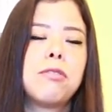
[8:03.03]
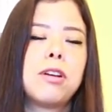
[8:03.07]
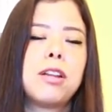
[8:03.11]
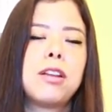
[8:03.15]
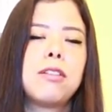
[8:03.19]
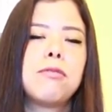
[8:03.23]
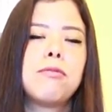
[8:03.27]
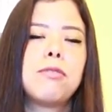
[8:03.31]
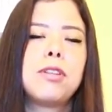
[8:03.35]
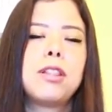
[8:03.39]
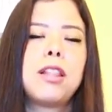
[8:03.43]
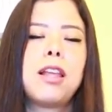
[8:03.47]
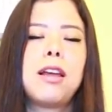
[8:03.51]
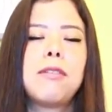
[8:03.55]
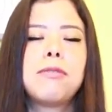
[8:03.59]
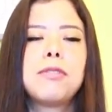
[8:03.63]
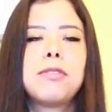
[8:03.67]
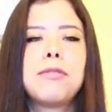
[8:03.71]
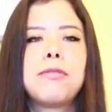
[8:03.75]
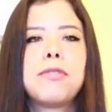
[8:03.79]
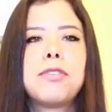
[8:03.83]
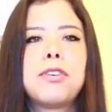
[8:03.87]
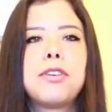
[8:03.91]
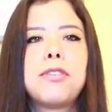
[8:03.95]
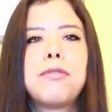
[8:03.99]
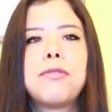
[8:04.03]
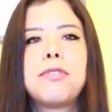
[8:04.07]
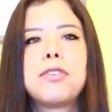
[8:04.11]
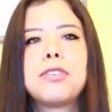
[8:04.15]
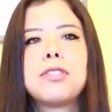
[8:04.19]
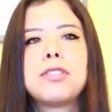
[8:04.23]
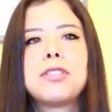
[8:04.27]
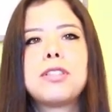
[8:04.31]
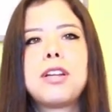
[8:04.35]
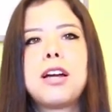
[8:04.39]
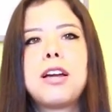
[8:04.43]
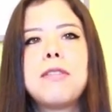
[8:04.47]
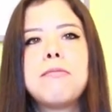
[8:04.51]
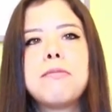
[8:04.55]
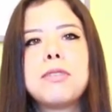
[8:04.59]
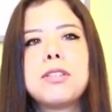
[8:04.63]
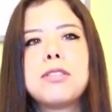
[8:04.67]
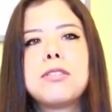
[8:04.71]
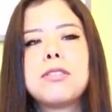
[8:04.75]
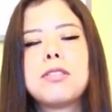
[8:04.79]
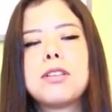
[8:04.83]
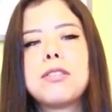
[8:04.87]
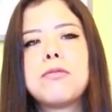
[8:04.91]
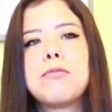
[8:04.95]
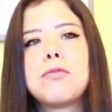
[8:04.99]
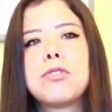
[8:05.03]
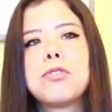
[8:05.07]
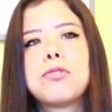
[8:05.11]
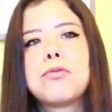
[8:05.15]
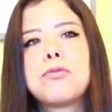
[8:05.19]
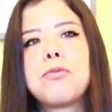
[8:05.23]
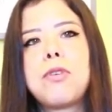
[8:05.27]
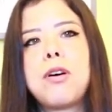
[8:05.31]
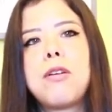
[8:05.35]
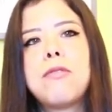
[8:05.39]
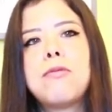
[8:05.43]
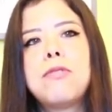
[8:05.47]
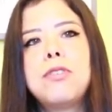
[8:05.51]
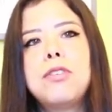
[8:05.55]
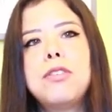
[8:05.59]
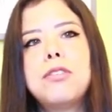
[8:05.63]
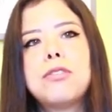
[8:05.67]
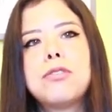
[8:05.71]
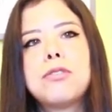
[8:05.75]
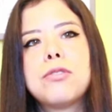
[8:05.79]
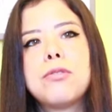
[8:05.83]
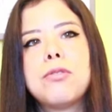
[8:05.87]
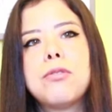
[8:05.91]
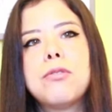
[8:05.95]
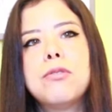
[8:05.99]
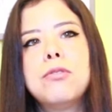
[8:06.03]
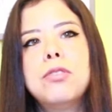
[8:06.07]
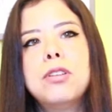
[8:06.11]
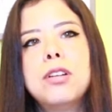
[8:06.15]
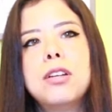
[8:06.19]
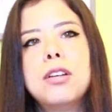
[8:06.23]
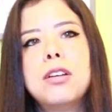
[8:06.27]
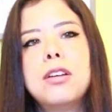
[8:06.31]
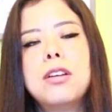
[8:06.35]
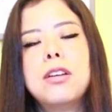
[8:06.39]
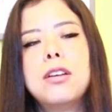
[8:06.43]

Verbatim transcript: when we left for the first time, my son was 12 years old.